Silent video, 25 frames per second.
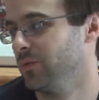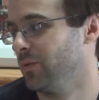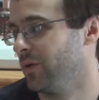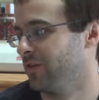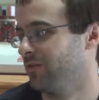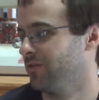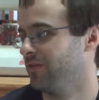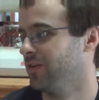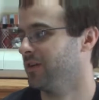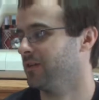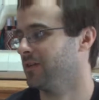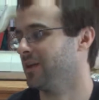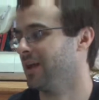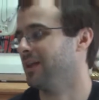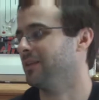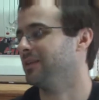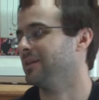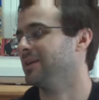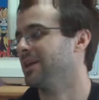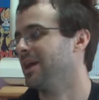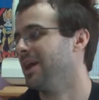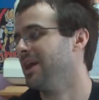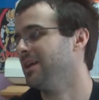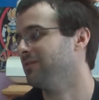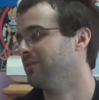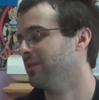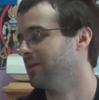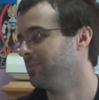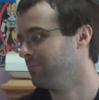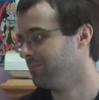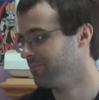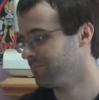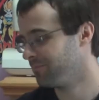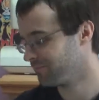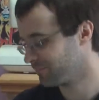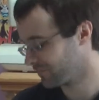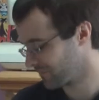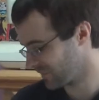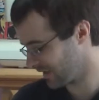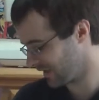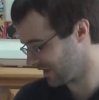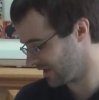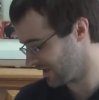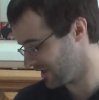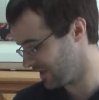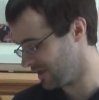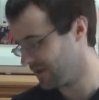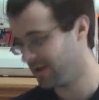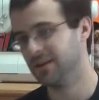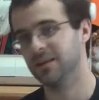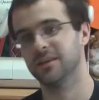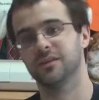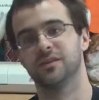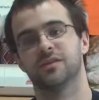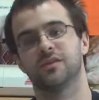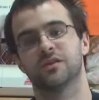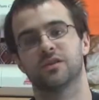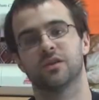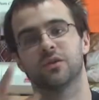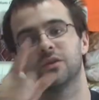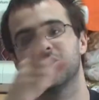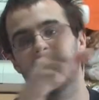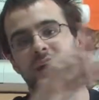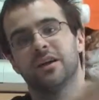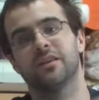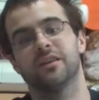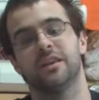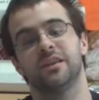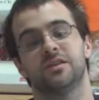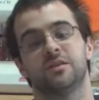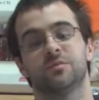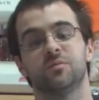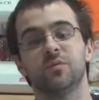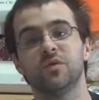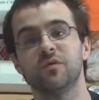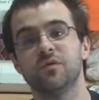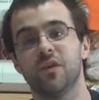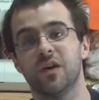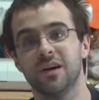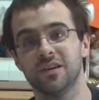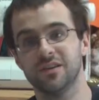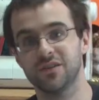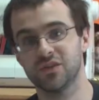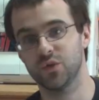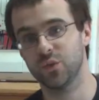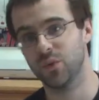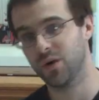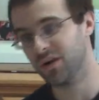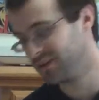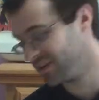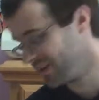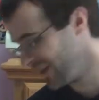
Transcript: what Phil Kelly gave him. And so now let's move on to our